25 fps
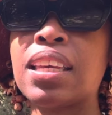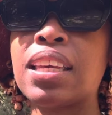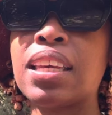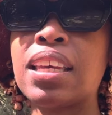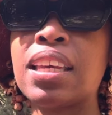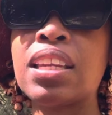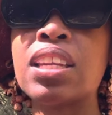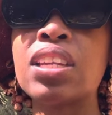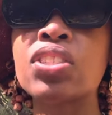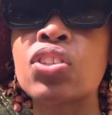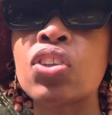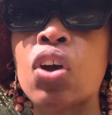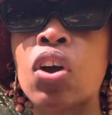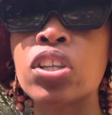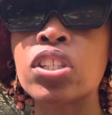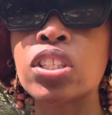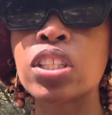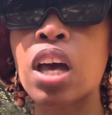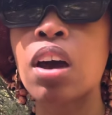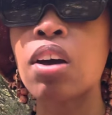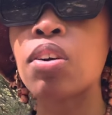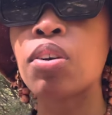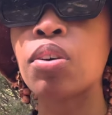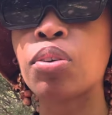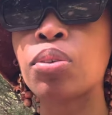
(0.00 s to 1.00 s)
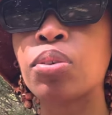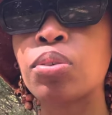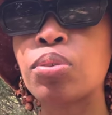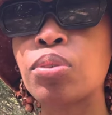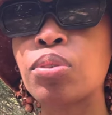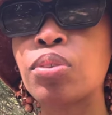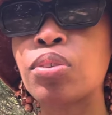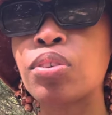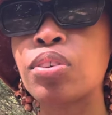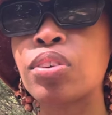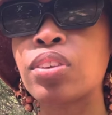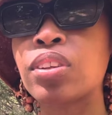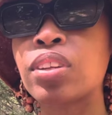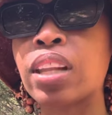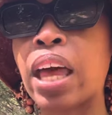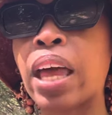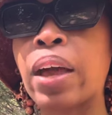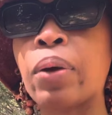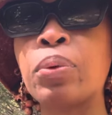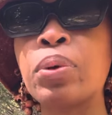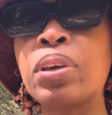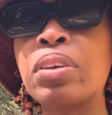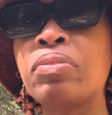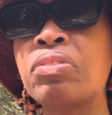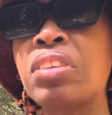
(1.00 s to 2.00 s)
and it's our soul. Like,
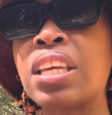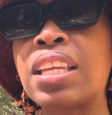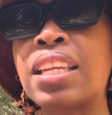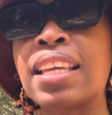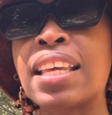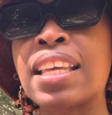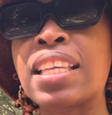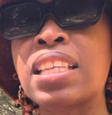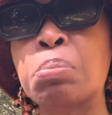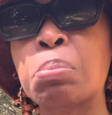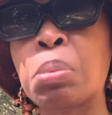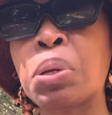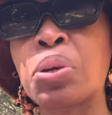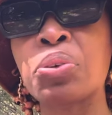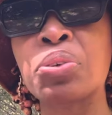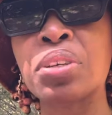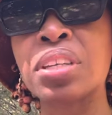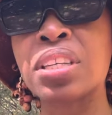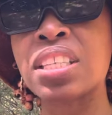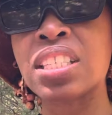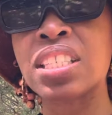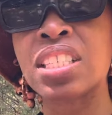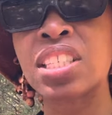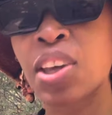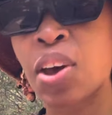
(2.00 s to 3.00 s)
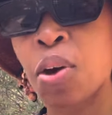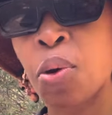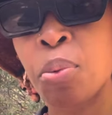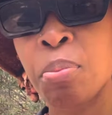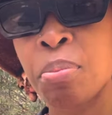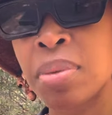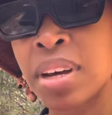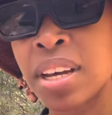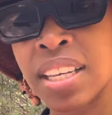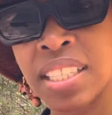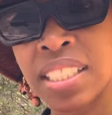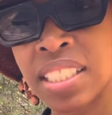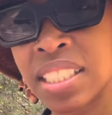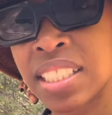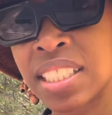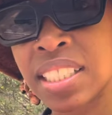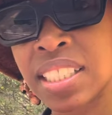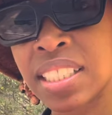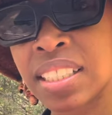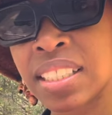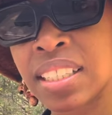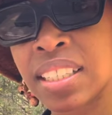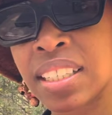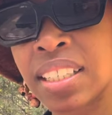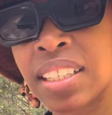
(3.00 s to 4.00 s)
we've been experienced so much.
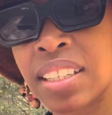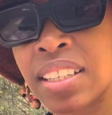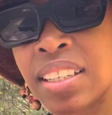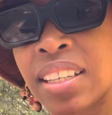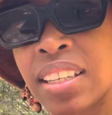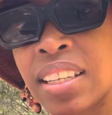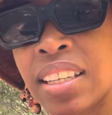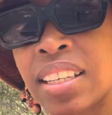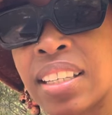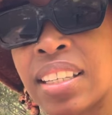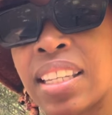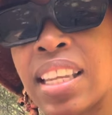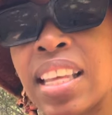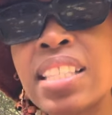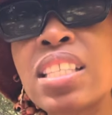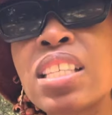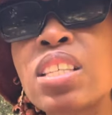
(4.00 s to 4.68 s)
This